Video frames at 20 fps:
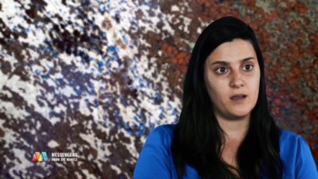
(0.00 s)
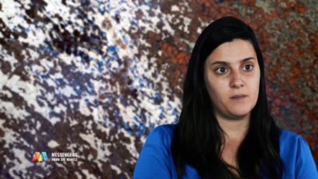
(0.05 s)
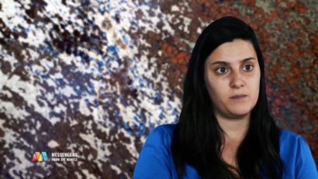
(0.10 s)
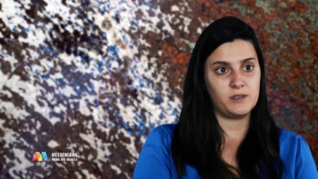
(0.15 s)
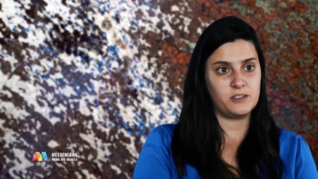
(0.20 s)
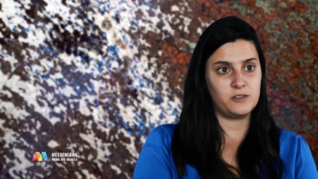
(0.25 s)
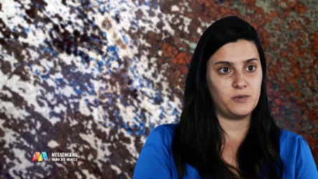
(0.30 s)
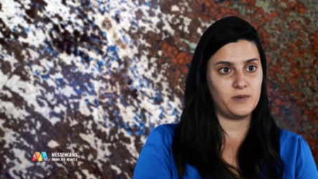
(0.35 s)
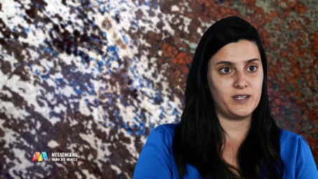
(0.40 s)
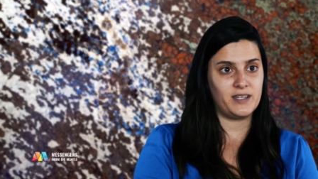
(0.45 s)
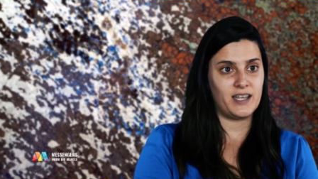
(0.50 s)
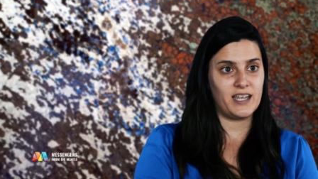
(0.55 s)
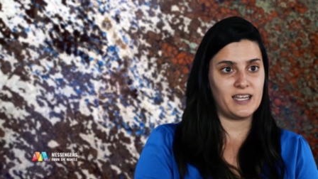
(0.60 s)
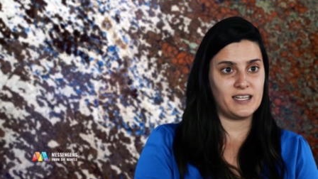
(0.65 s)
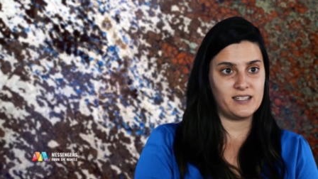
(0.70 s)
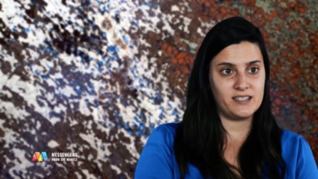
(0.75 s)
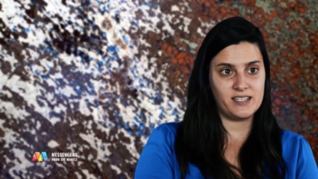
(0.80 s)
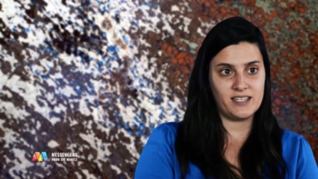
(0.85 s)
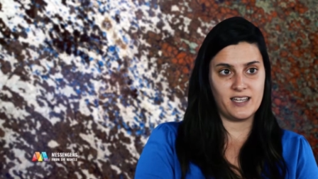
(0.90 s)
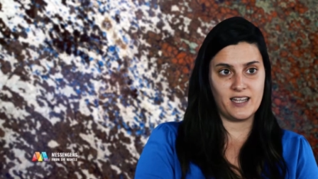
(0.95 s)
between
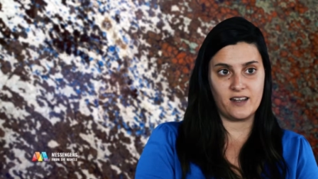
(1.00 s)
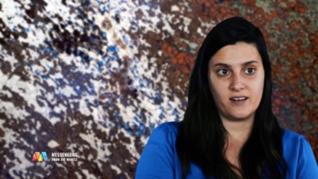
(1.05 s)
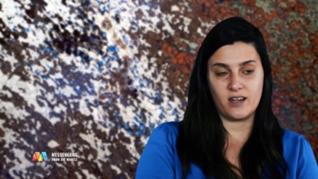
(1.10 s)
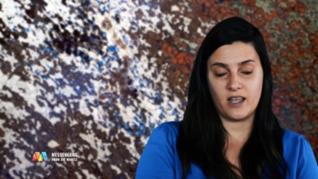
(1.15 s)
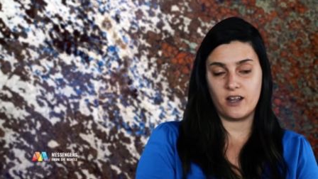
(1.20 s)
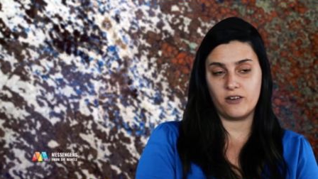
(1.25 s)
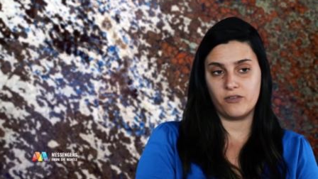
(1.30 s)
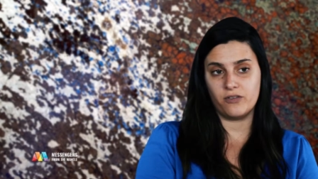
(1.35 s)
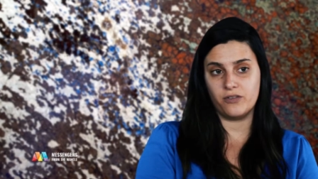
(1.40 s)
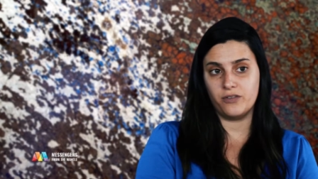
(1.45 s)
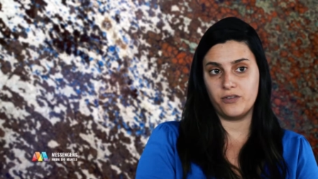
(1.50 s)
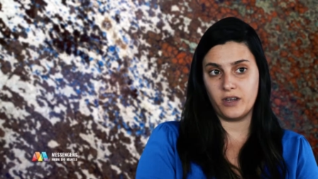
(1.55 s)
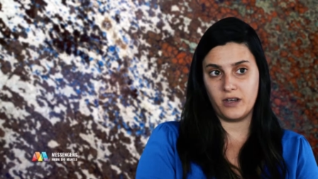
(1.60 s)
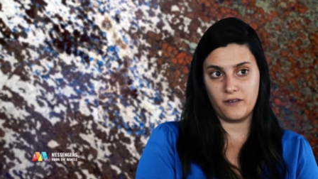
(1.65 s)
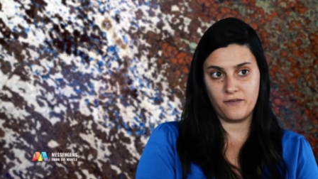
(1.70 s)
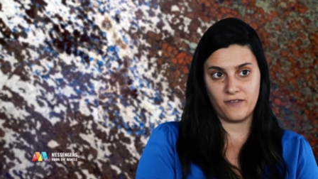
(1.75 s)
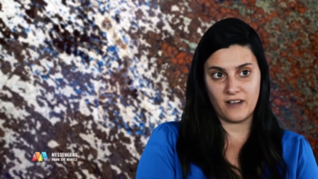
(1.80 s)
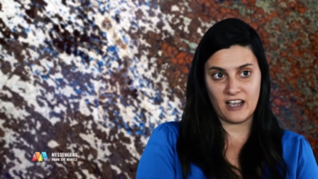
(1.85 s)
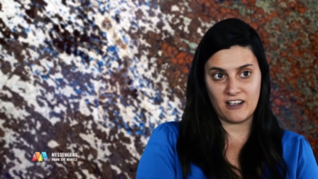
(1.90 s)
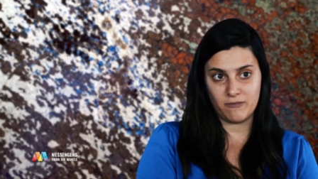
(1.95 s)
80 and
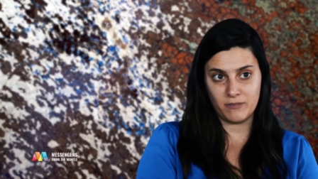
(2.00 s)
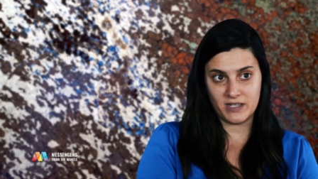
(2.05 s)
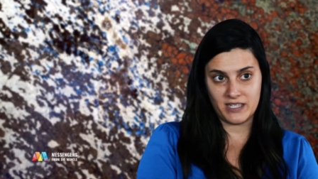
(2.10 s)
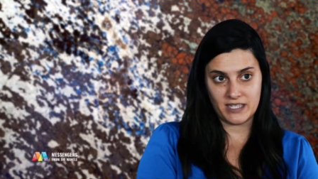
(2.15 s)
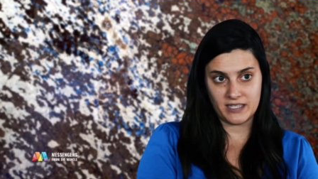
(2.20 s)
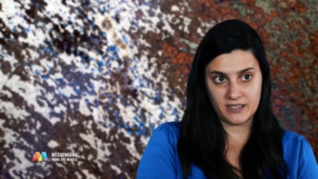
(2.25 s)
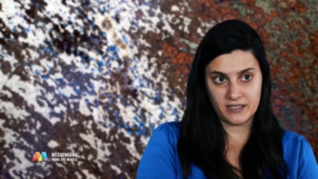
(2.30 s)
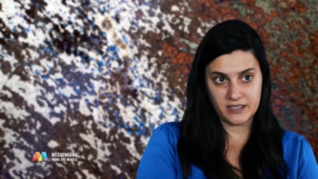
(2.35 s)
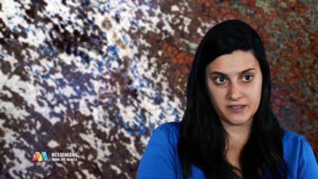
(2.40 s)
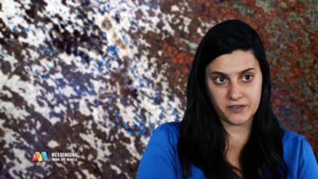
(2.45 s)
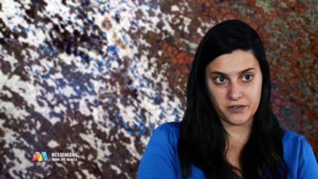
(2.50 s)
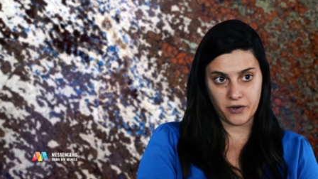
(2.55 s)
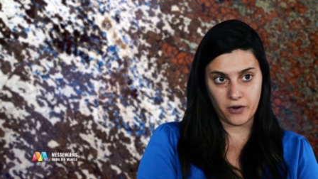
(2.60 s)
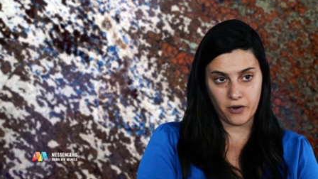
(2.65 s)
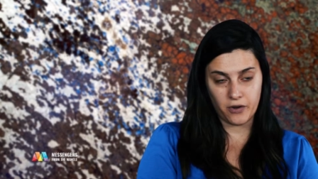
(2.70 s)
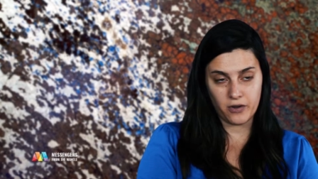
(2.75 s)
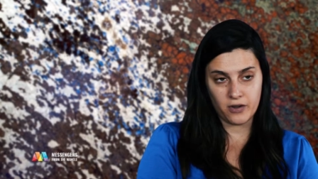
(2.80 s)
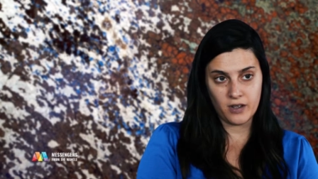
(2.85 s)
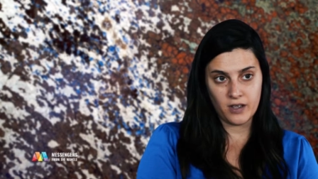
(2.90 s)
135 million years ago.